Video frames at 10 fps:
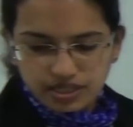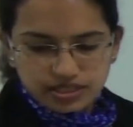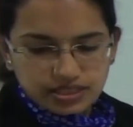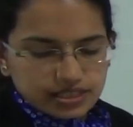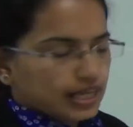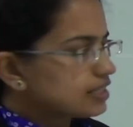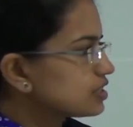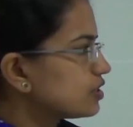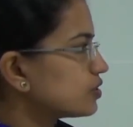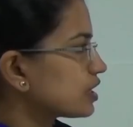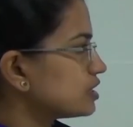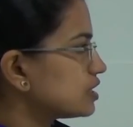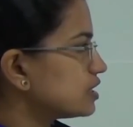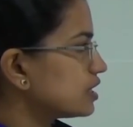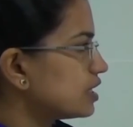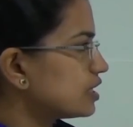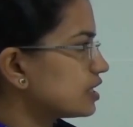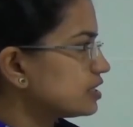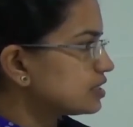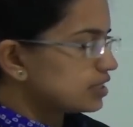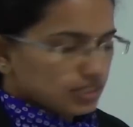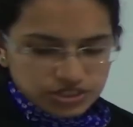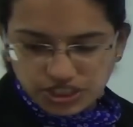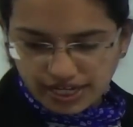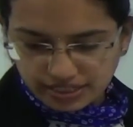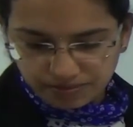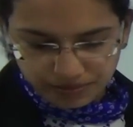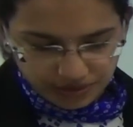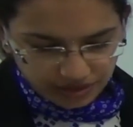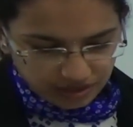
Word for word: The next location here is Chandipur.